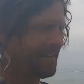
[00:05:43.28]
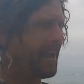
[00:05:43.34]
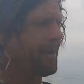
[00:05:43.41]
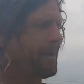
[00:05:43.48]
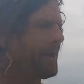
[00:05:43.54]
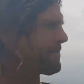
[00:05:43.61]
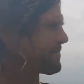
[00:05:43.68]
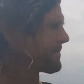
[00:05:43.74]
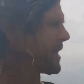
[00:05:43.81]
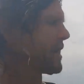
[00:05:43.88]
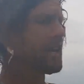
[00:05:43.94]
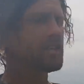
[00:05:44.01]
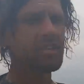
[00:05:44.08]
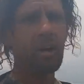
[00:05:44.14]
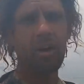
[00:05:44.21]
Anyway,
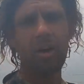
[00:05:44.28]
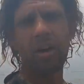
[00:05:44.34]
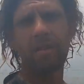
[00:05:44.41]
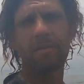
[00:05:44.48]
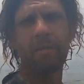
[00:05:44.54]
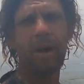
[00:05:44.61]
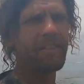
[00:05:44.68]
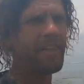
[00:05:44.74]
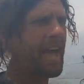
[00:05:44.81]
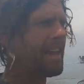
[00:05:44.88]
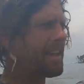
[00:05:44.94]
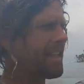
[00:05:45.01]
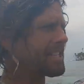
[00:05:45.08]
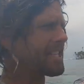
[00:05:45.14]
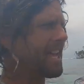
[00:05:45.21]
it's all good. Well
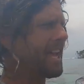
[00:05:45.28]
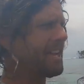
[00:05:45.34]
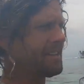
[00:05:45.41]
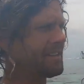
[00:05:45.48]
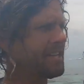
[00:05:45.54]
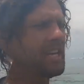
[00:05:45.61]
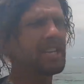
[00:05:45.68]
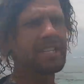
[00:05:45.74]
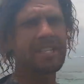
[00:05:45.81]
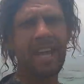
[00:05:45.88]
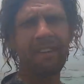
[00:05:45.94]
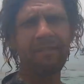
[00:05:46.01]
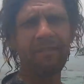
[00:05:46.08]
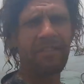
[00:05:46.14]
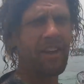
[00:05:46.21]
done, Lisa. She's
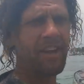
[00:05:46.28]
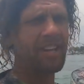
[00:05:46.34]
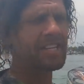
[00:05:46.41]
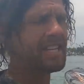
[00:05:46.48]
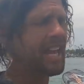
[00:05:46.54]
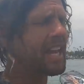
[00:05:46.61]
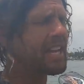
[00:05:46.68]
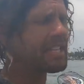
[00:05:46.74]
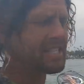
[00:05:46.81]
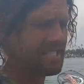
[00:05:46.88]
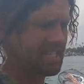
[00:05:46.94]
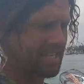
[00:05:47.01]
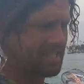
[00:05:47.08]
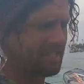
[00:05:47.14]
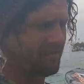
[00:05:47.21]
out for 30
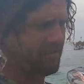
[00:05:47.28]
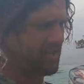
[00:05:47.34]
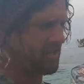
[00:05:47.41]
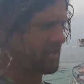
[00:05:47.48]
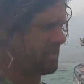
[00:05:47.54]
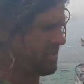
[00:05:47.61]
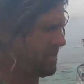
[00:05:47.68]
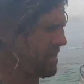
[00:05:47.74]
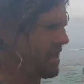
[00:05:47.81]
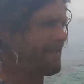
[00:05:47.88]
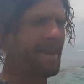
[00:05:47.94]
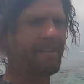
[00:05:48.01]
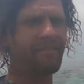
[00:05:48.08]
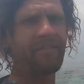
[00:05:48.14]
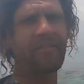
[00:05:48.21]
seconds, gets a fish.
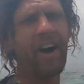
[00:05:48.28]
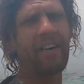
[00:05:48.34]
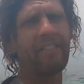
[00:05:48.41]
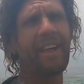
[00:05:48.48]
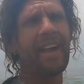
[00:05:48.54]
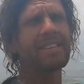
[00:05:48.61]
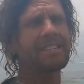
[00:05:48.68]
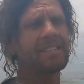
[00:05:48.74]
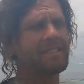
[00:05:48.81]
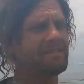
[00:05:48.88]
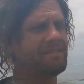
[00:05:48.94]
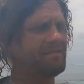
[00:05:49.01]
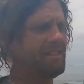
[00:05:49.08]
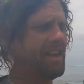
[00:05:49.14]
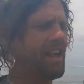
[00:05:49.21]
I'm out for 5 hours,
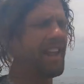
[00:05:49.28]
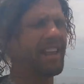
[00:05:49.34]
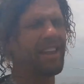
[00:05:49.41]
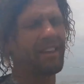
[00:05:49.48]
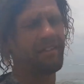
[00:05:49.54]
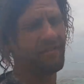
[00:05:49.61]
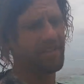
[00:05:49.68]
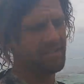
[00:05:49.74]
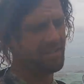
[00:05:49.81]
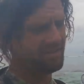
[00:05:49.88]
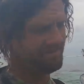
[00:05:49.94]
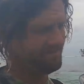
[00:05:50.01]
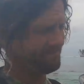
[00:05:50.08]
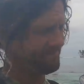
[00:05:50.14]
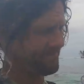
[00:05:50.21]
and I get a fish.
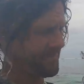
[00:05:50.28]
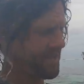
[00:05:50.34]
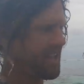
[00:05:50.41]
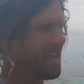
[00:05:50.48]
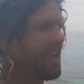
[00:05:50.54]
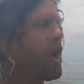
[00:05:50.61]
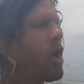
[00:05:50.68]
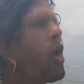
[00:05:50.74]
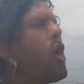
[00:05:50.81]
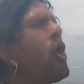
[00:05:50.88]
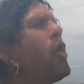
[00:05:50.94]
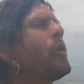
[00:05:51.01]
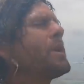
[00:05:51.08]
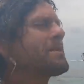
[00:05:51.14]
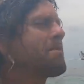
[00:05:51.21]

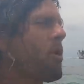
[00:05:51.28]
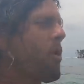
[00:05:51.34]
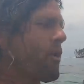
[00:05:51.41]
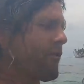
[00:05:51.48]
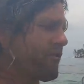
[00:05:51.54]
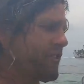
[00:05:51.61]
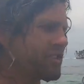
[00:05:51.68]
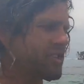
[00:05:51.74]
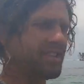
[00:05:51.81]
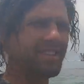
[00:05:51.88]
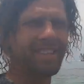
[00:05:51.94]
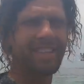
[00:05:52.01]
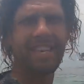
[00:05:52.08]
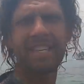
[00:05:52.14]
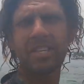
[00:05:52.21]
Who is more
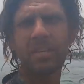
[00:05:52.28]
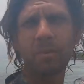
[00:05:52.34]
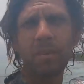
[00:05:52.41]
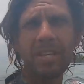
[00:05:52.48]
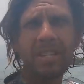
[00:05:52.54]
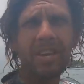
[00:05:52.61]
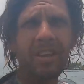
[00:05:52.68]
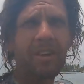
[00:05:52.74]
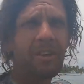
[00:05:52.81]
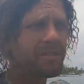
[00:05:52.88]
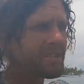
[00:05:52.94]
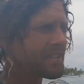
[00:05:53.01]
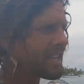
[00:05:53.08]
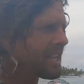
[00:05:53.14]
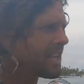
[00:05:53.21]
efficient? These Swiss
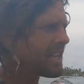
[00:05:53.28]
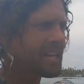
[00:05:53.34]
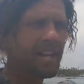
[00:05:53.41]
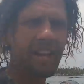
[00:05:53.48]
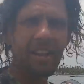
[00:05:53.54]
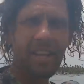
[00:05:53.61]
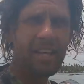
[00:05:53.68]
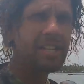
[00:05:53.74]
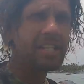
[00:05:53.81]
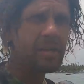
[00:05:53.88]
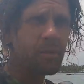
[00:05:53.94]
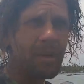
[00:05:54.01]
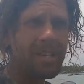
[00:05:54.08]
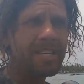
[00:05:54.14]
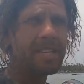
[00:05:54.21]
girls. You know, like the
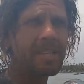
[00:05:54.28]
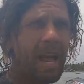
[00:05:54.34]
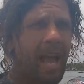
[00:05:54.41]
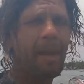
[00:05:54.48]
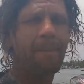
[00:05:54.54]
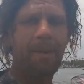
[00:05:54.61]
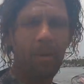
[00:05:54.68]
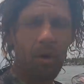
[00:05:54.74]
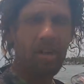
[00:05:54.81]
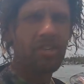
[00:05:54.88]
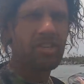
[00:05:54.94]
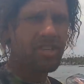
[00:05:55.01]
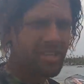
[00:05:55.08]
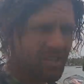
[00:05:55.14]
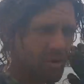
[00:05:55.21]
Swiss Army
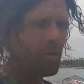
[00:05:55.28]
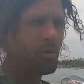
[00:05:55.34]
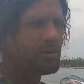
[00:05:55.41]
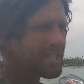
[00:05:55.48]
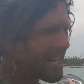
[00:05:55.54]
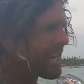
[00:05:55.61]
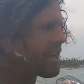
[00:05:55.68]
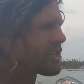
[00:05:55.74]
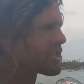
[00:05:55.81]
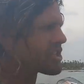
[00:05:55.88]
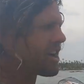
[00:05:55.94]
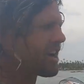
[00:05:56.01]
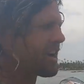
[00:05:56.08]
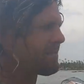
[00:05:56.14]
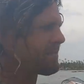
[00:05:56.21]
watches, they're all dead on
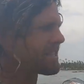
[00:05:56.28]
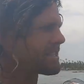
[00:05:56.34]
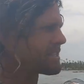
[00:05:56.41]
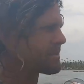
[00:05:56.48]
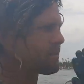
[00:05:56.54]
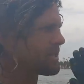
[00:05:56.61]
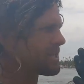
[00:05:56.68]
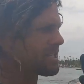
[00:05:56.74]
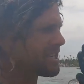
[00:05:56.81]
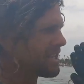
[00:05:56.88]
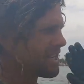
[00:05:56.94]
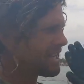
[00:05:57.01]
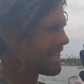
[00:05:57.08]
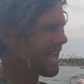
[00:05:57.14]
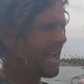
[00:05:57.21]
time, and the Swiss
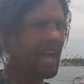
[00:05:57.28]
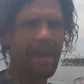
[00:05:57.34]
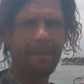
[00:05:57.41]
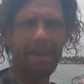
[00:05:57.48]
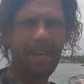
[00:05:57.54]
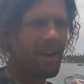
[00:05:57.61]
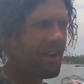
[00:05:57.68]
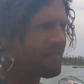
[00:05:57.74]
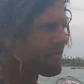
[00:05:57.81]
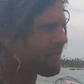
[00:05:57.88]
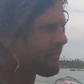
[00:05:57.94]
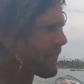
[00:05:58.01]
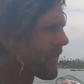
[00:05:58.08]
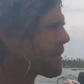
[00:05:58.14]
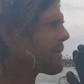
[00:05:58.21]
Army knife.
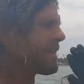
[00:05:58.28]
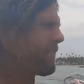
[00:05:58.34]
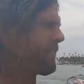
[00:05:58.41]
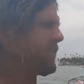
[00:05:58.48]
Very